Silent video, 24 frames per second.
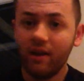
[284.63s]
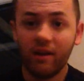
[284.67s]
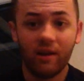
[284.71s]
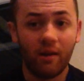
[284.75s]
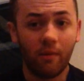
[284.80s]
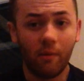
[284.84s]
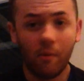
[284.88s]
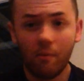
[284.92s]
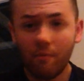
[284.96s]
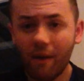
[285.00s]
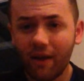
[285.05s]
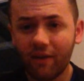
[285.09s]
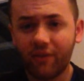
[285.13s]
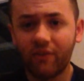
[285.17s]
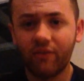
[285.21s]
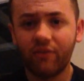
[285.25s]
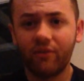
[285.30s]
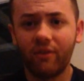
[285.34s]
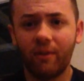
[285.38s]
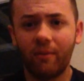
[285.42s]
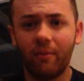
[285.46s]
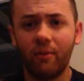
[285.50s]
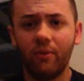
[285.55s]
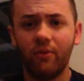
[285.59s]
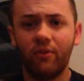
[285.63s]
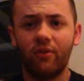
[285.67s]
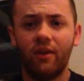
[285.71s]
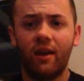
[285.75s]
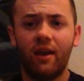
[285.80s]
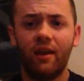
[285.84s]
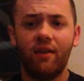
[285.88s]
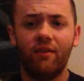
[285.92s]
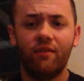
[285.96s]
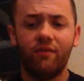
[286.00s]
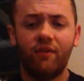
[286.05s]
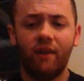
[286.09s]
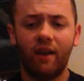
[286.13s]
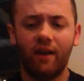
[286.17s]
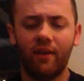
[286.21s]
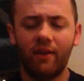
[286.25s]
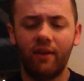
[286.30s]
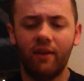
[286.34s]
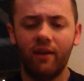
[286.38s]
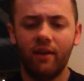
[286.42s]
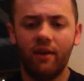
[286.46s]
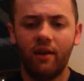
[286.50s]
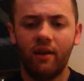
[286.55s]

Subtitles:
I'm a massive Samuel Saïv fan,